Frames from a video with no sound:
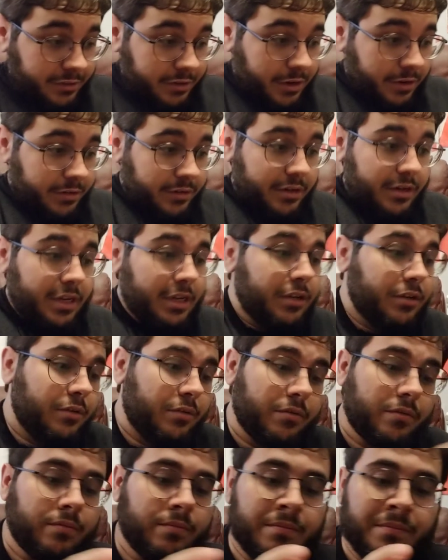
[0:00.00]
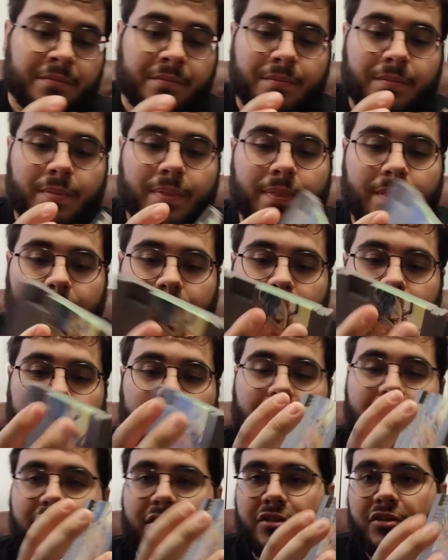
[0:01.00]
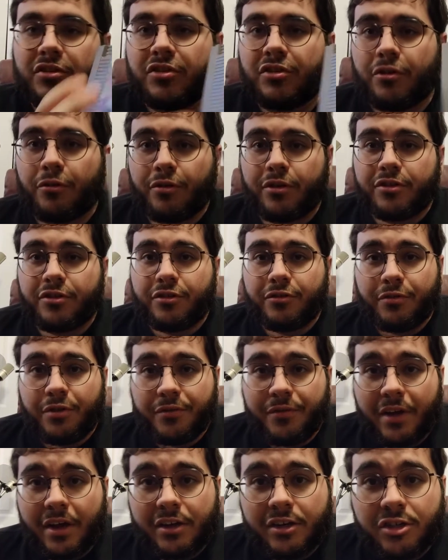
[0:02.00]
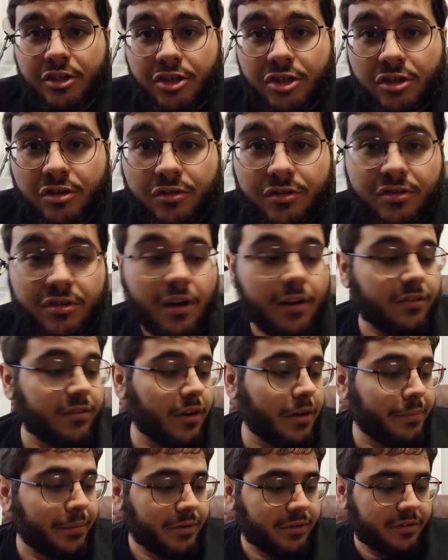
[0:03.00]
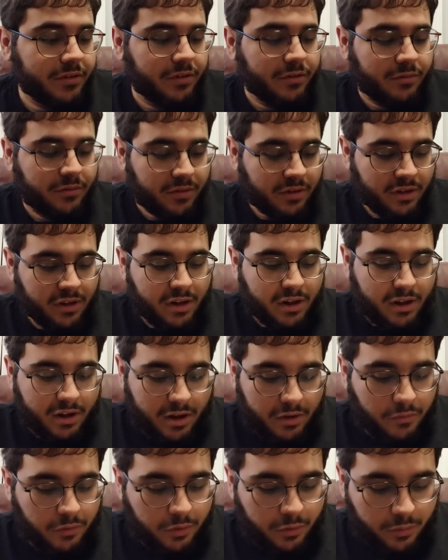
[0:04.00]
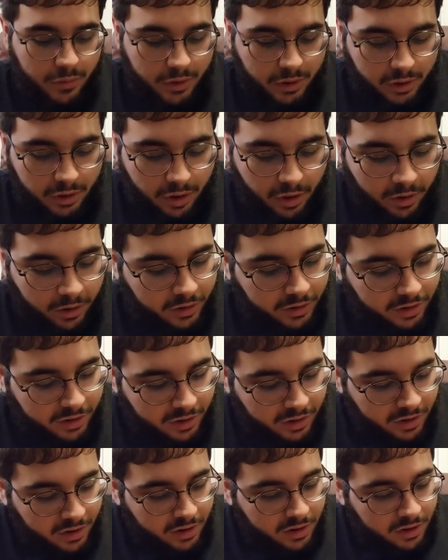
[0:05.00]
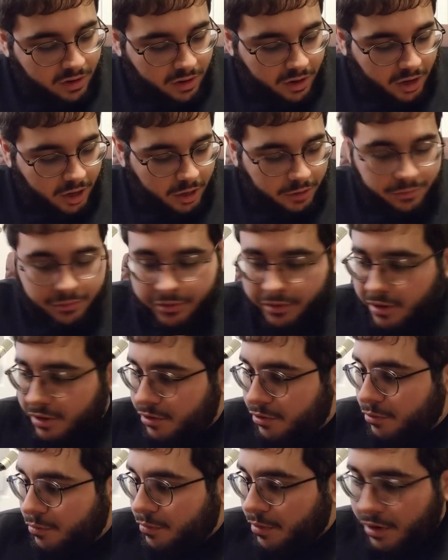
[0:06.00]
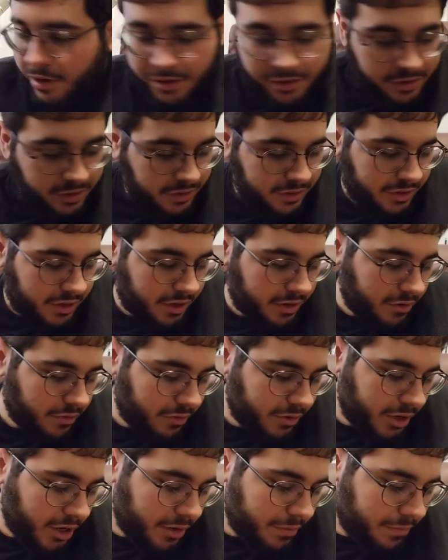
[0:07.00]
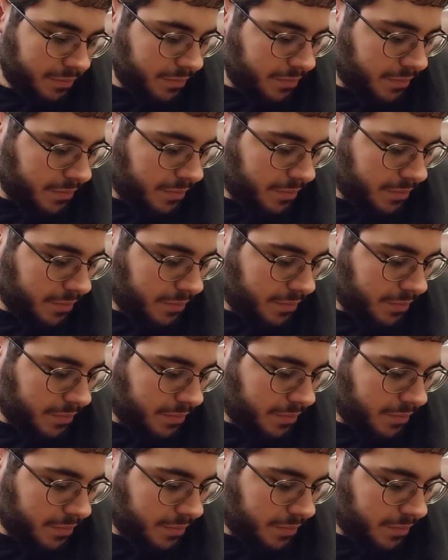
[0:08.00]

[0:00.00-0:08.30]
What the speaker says: one I was going to do, we got Zoda's Revenge, or Star Tropics 2, however you want to call it. I was going to do one on a Nintendo game.